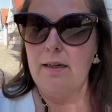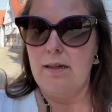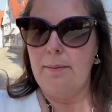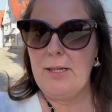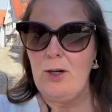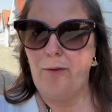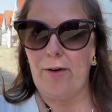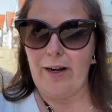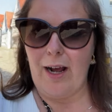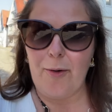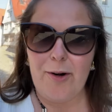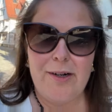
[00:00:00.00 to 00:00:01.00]
a bit over an
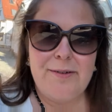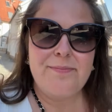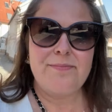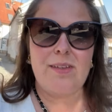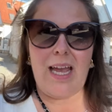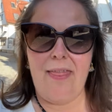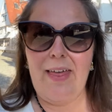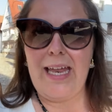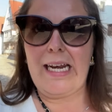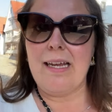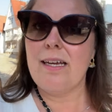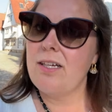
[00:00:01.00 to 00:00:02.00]
hour and
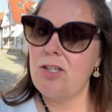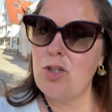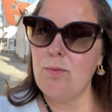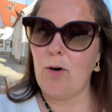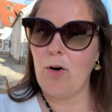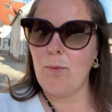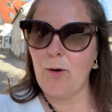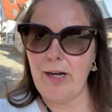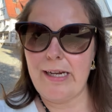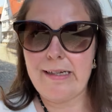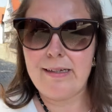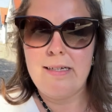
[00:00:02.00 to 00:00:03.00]
then tomorrow
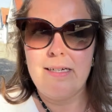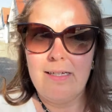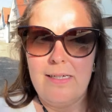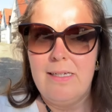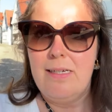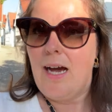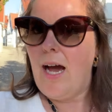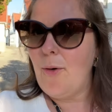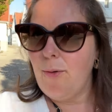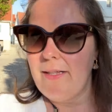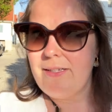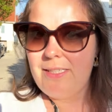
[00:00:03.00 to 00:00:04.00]
morning I
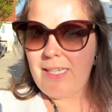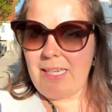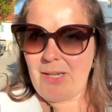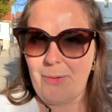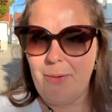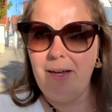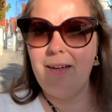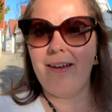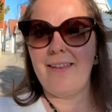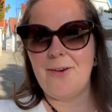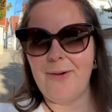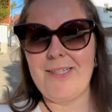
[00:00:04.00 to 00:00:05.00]
will continue.
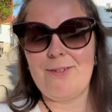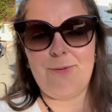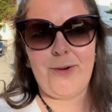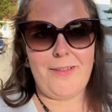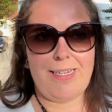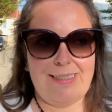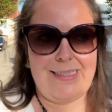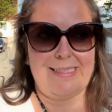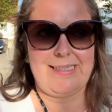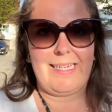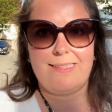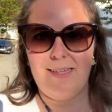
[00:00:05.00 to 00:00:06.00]
The reason for this is
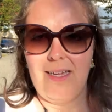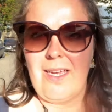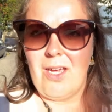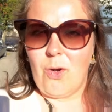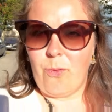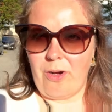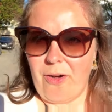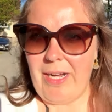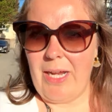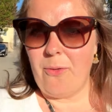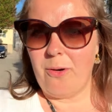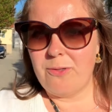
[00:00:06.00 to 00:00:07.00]
that we're on
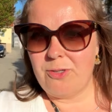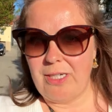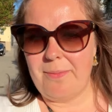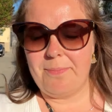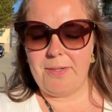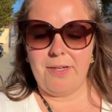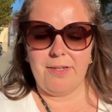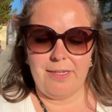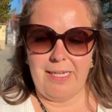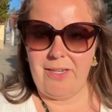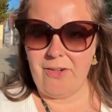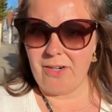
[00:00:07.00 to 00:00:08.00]
a road trip
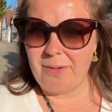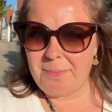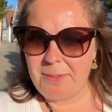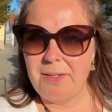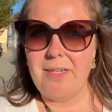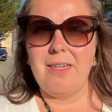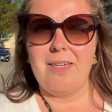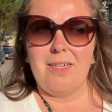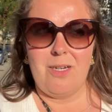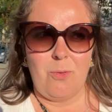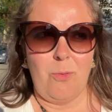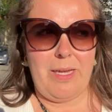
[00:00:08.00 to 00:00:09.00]
in Europe.
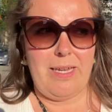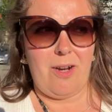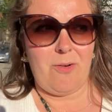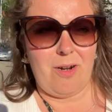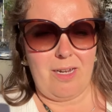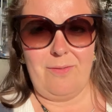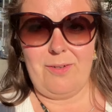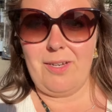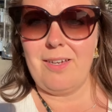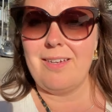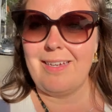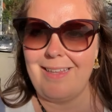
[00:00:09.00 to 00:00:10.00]
We arrived
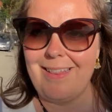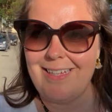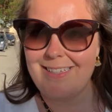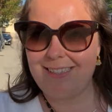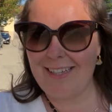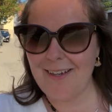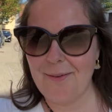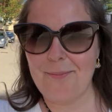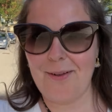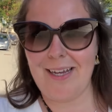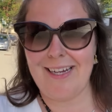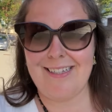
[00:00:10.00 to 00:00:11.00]
in this
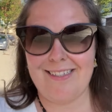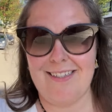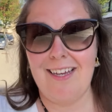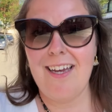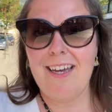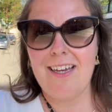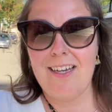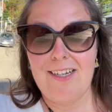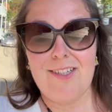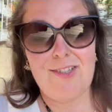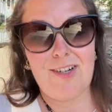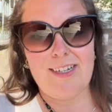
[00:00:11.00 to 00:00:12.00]
place
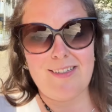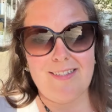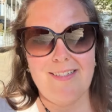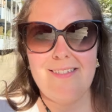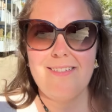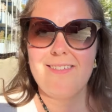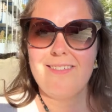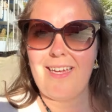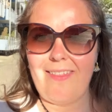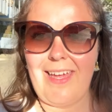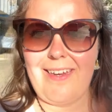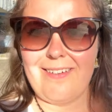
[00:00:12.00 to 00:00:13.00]
tonight
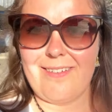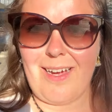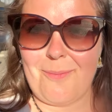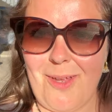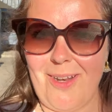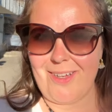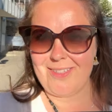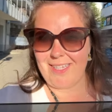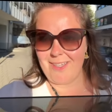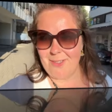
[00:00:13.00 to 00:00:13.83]
and then I'm gonna continue